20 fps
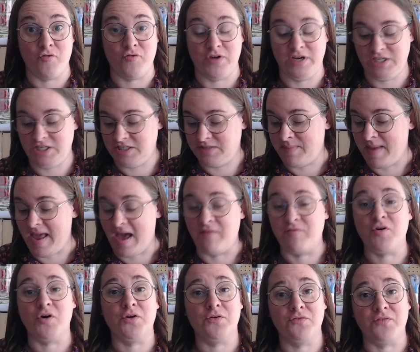reaches me I've
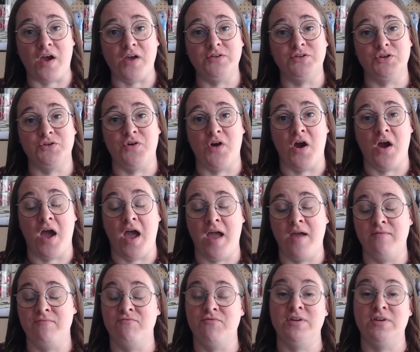got a photograph um,